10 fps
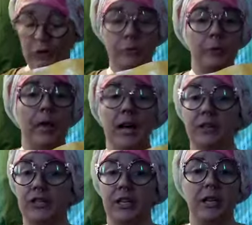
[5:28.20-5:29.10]
I grew them
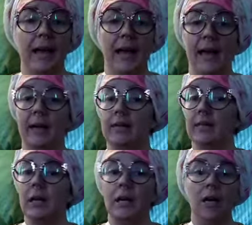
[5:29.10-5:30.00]
last year,
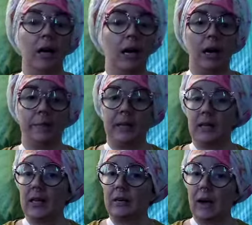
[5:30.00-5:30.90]
and I
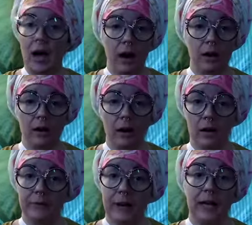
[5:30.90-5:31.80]
mean, our
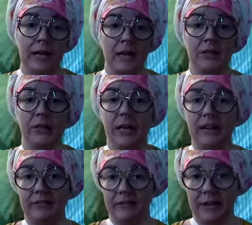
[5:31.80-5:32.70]
our vine actually
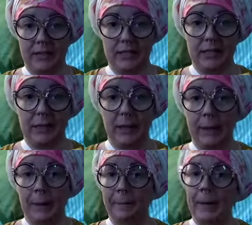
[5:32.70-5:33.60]
got infected.
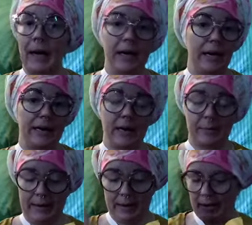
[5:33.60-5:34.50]
Um, I, I cut
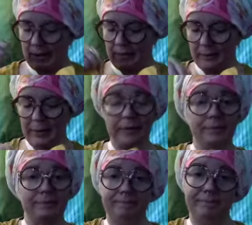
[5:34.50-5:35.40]
them. I cut the
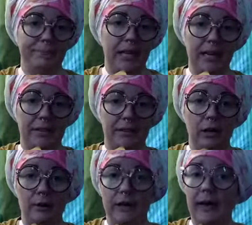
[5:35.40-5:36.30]
boat. I cut the
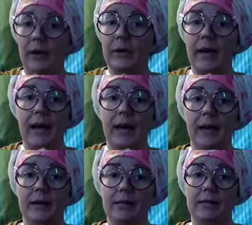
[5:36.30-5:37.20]
larva out,
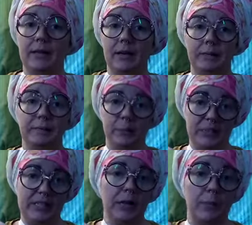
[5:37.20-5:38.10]
and uh,
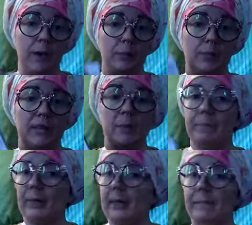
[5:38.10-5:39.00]
we still had problems with
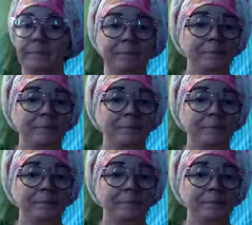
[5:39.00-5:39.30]
it, but